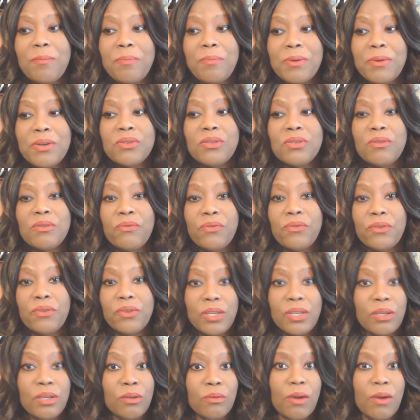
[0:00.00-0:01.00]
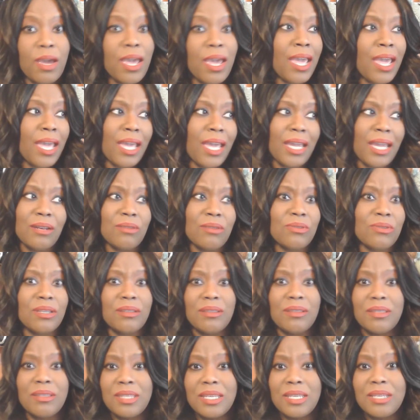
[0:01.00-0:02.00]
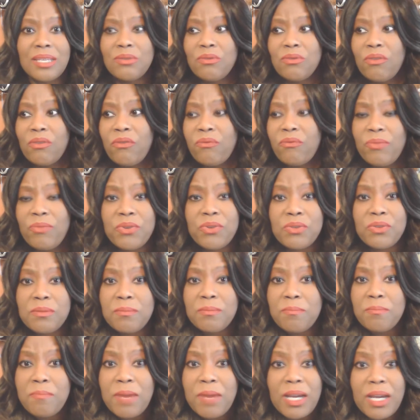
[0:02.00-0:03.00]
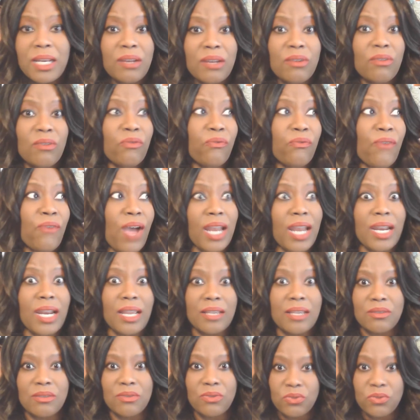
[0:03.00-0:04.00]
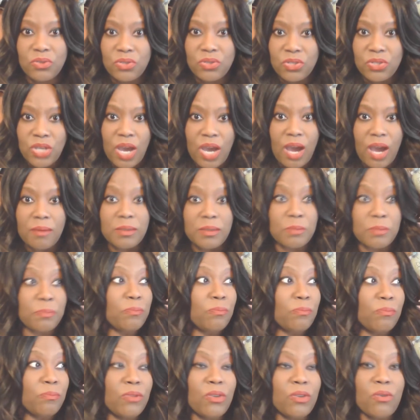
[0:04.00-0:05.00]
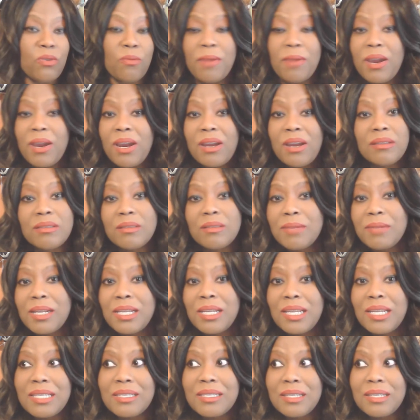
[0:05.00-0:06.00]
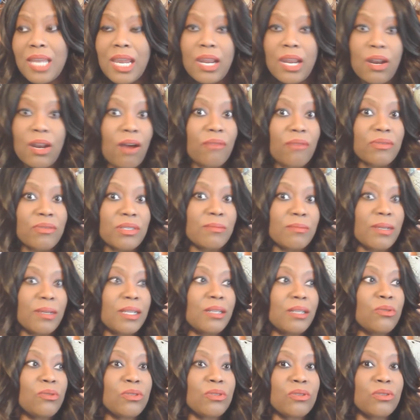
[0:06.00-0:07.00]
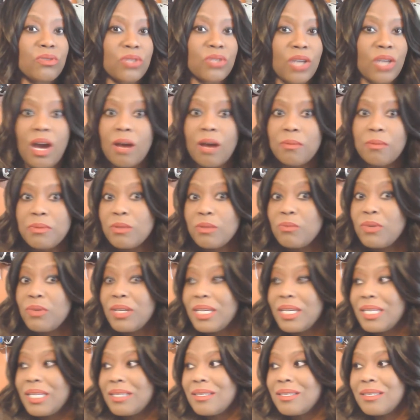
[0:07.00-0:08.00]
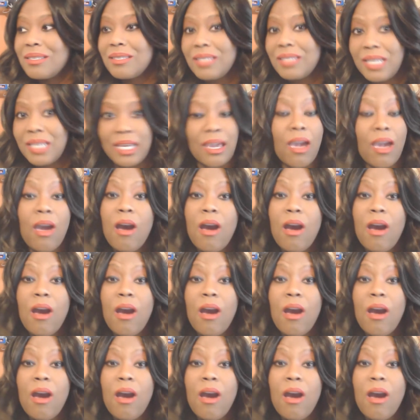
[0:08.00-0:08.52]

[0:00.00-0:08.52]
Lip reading: person for you. And there's other things. There's money. There's finances. There's jobs. You're married. Somebody gets laid off. Somebody lose their job. Someone gets sick.